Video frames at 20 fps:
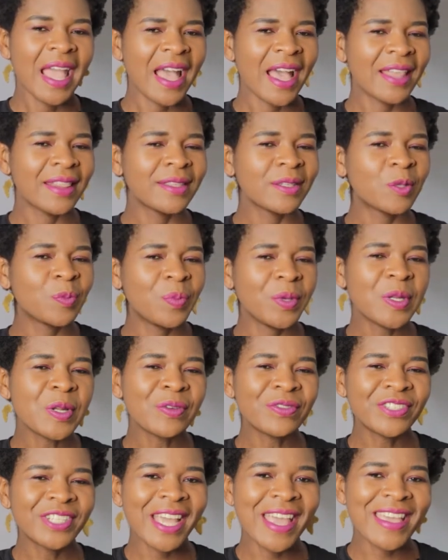and the speed
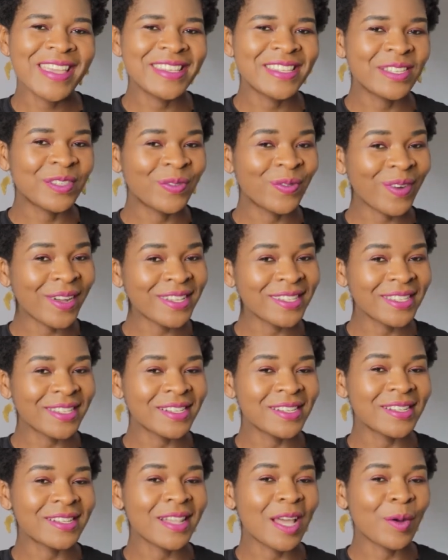of change is
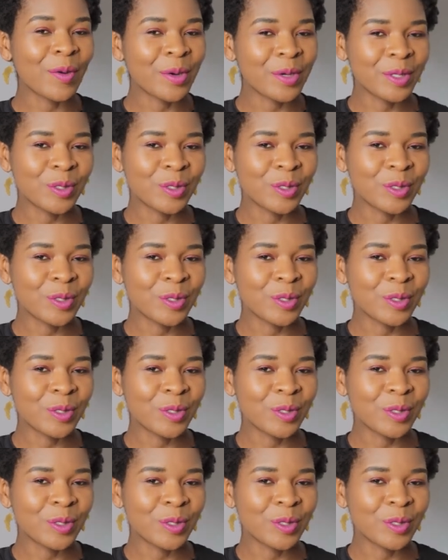faster than our